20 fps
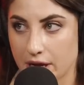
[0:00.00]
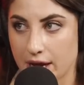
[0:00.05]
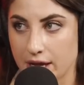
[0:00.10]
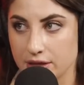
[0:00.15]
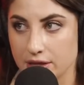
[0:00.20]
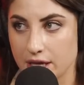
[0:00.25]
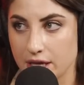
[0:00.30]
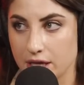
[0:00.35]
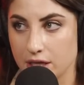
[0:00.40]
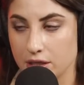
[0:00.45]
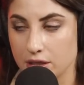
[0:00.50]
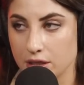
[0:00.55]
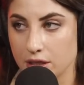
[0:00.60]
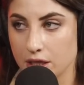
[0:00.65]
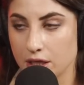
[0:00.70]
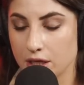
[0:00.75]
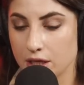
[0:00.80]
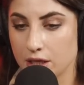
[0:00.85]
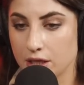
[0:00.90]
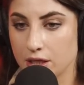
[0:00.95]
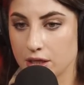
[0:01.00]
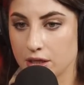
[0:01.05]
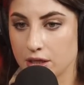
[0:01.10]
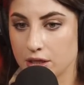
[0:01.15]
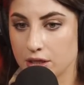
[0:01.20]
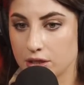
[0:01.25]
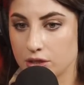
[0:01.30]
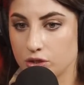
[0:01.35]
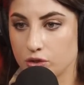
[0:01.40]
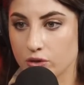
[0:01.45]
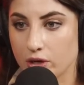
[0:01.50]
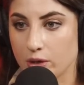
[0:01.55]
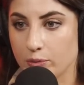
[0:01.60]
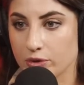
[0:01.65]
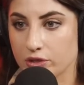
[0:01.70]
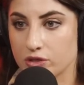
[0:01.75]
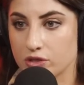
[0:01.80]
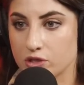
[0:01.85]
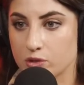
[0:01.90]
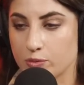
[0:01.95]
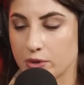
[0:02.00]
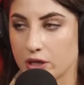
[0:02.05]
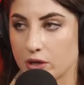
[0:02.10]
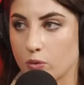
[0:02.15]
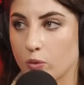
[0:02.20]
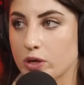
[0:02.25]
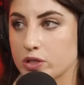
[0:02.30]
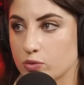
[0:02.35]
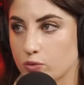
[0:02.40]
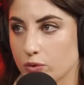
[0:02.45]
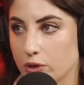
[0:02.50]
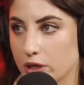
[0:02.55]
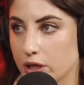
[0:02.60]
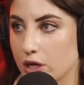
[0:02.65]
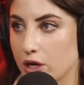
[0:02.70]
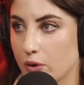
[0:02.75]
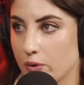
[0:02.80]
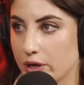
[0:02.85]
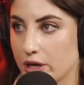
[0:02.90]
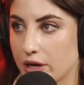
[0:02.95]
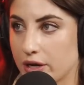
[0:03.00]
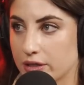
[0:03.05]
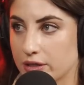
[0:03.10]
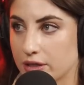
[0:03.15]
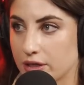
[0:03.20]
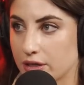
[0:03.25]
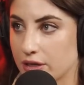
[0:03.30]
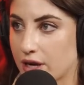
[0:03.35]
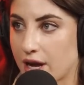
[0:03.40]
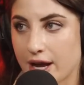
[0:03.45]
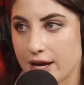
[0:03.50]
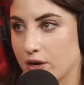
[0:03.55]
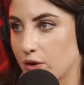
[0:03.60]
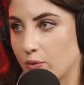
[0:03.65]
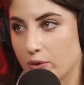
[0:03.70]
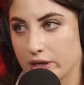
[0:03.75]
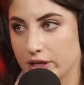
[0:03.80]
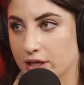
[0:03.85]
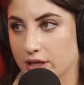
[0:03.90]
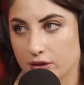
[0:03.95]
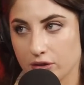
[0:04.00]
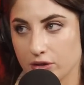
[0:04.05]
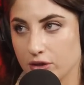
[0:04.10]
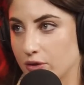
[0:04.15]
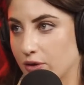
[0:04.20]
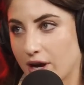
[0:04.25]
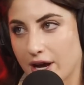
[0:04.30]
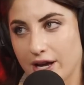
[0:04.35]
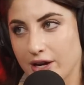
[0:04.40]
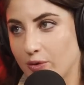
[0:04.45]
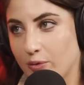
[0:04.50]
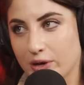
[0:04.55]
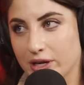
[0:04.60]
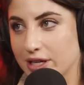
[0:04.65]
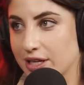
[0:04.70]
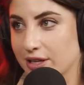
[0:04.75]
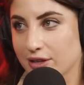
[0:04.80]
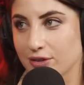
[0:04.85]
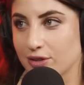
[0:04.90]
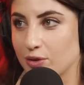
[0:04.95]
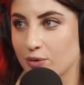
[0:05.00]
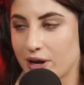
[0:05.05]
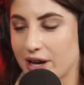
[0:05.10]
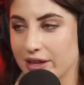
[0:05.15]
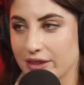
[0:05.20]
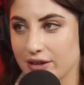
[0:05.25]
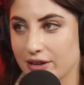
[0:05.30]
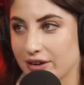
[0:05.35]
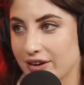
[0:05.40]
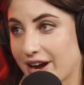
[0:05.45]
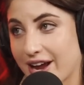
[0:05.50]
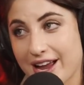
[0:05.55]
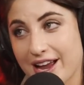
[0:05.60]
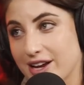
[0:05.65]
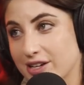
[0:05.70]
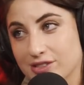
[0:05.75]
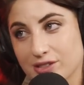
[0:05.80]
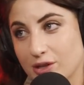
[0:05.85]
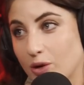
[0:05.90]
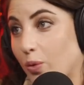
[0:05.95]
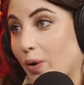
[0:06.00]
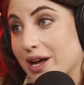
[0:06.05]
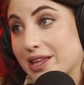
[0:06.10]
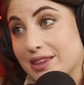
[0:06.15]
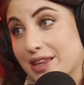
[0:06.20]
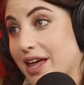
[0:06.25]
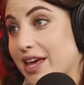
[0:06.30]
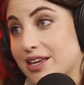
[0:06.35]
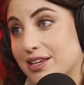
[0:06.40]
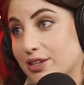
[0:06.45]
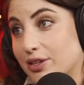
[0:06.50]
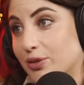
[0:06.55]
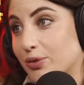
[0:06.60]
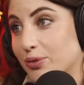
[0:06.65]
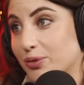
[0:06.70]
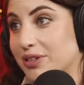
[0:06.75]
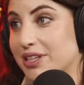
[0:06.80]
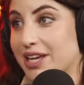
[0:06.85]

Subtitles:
And then you're able to just be like, what's really going on here? I don't want to kill you. I don't want to kill you either. I actually quite like you.